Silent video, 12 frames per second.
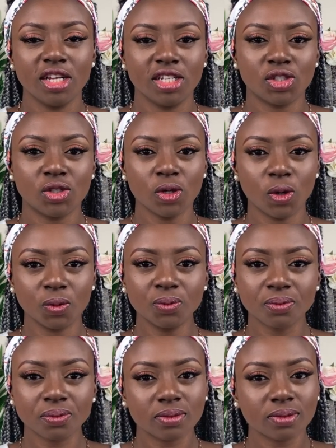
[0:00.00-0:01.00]
So
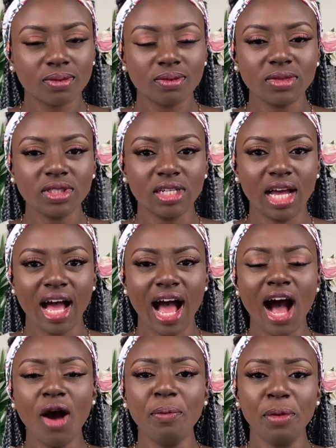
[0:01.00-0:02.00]

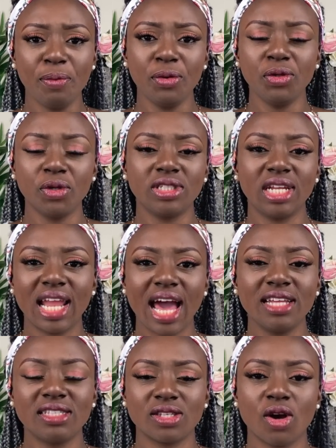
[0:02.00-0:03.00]
how people know the
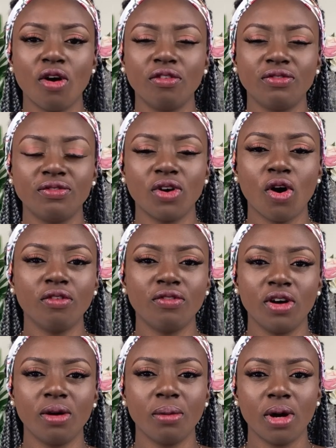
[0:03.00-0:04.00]
light of
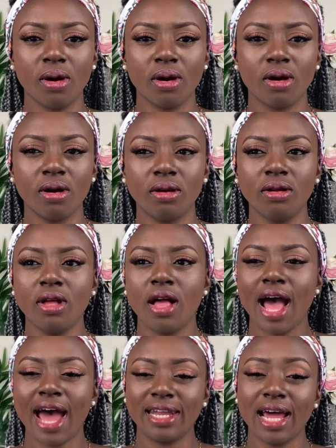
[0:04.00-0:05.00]

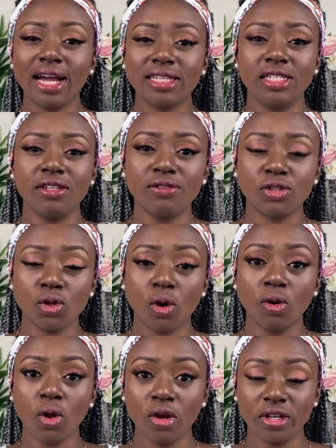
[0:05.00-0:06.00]
an active
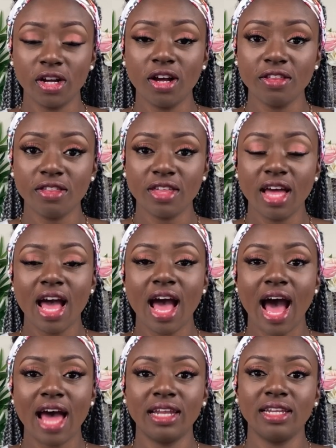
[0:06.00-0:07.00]
soul on earth
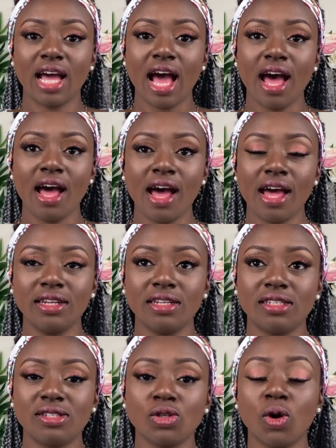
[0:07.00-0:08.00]
and
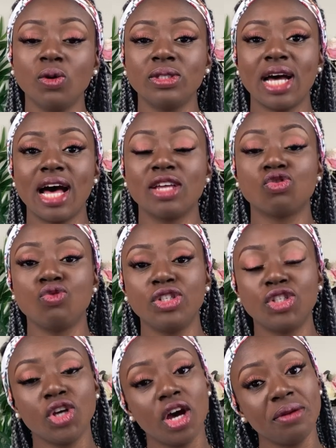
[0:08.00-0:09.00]
a soul that has
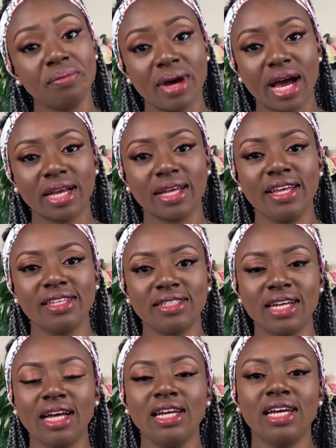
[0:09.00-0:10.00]
returned back is
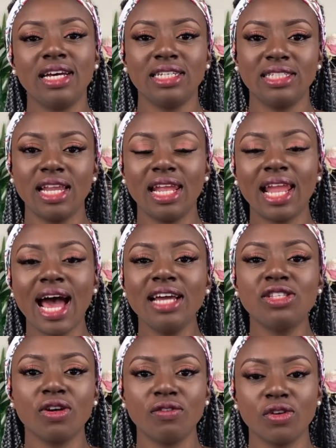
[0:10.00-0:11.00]
that the
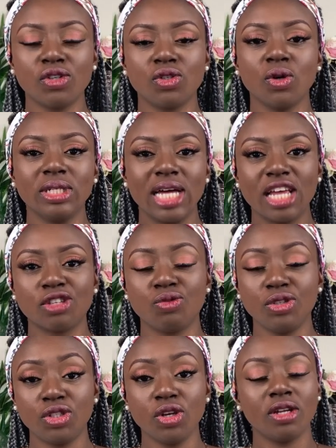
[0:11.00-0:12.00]
light of a soul that has
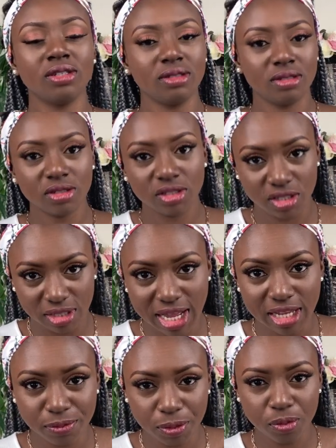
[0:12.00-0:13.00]
returned,
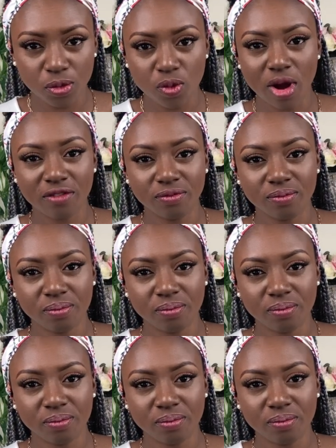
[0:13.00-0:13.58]
that's people who have